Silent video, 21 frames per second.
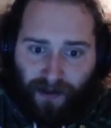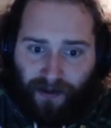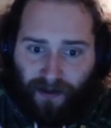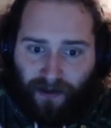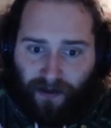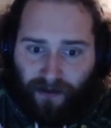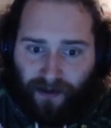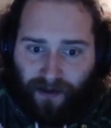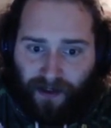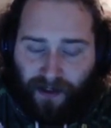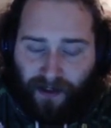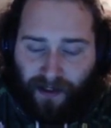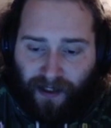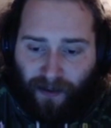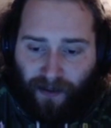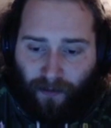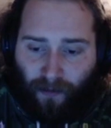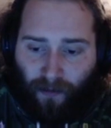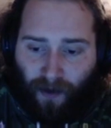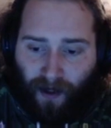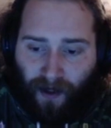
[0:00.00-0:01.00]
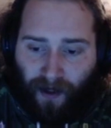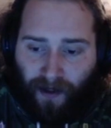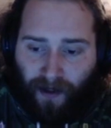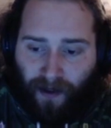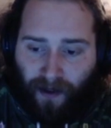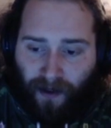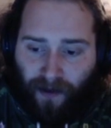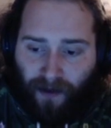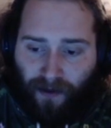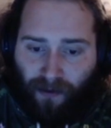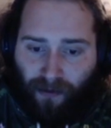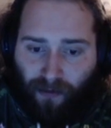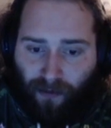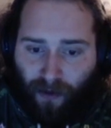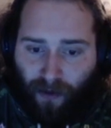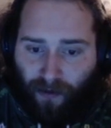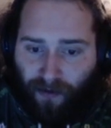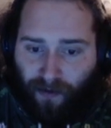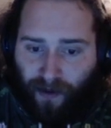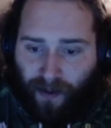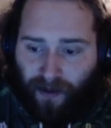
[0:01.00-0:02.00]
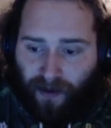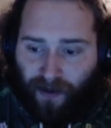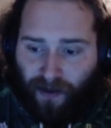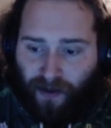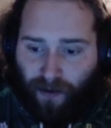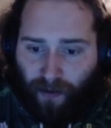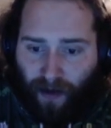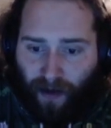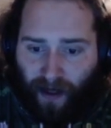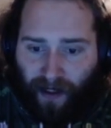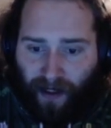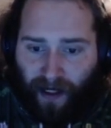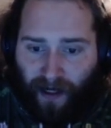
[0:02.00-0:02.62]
need to get away, throwing that Q back,